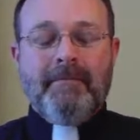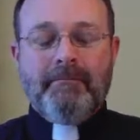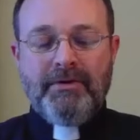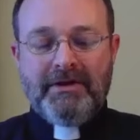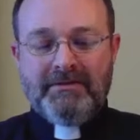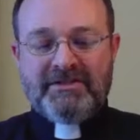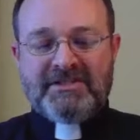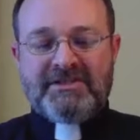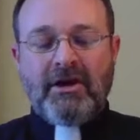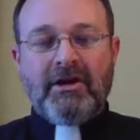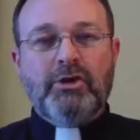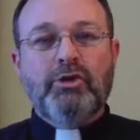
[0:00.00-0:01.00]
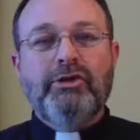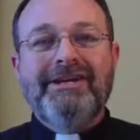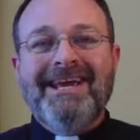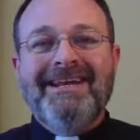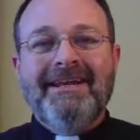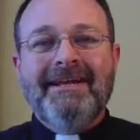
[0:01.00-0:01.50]
But start
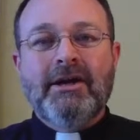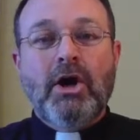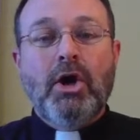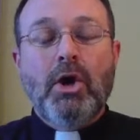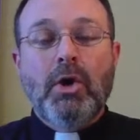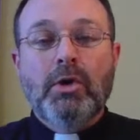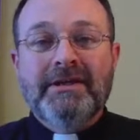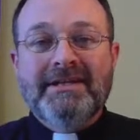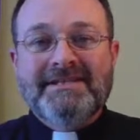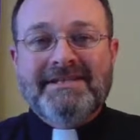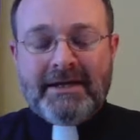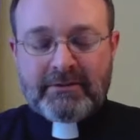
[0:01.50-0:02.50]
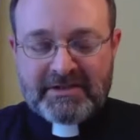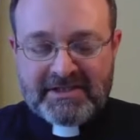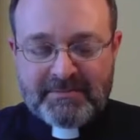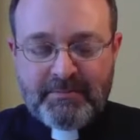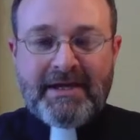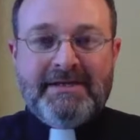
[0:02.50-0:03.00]
creating a holy, sacred
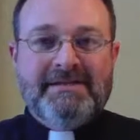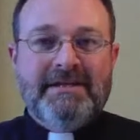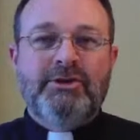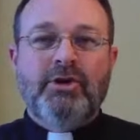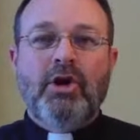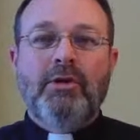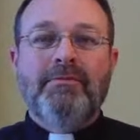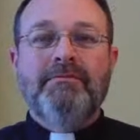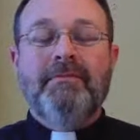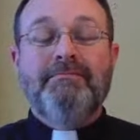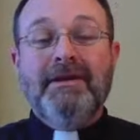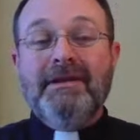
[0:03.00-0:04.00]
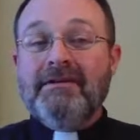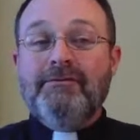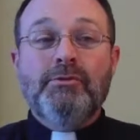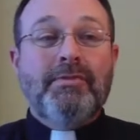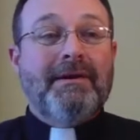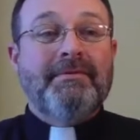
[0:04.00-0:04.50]
space in your home. Many of
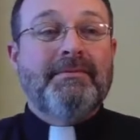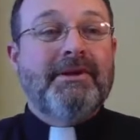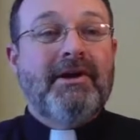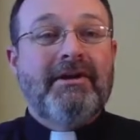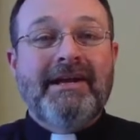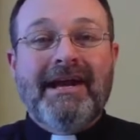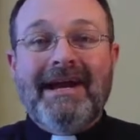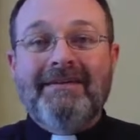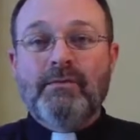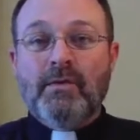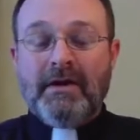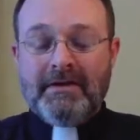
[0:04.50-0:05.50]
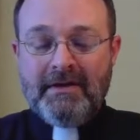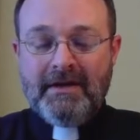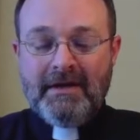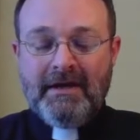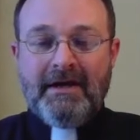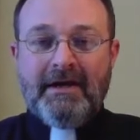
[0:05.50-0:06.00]
you probably already have one,
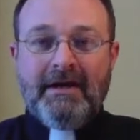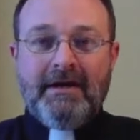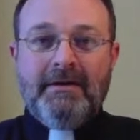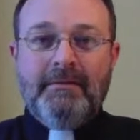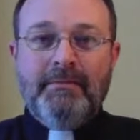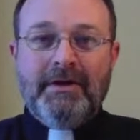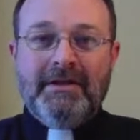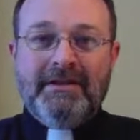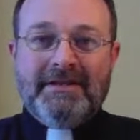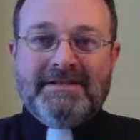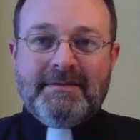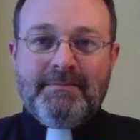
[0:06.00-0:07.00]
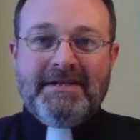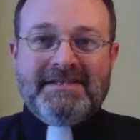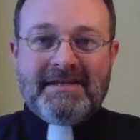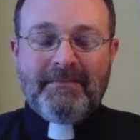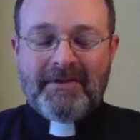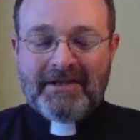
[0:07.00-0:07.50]
but this would be
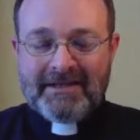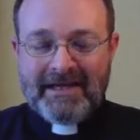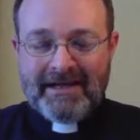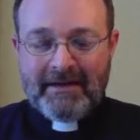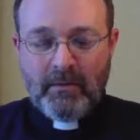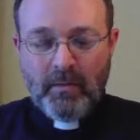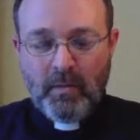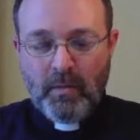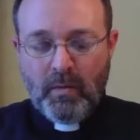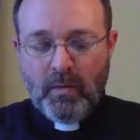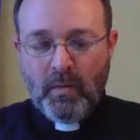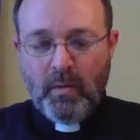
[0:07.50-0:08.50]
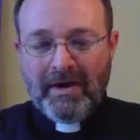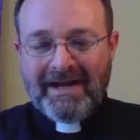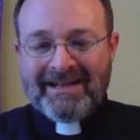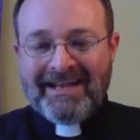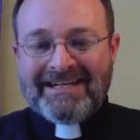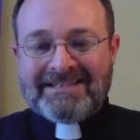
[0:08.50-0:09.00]
something that what
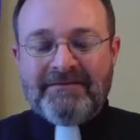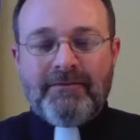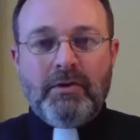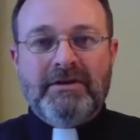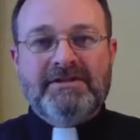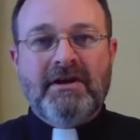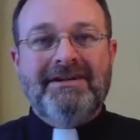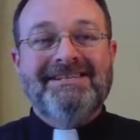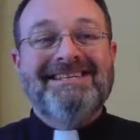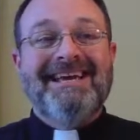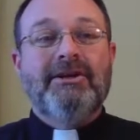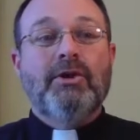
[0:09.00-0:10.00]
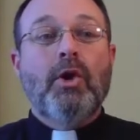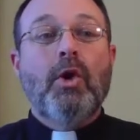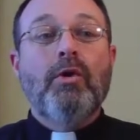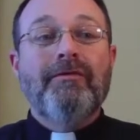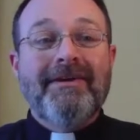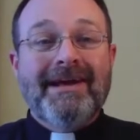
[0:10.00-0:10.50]
I'd like to focus on is that your
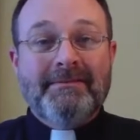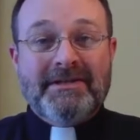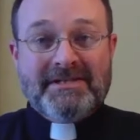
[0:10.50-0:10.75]
whole family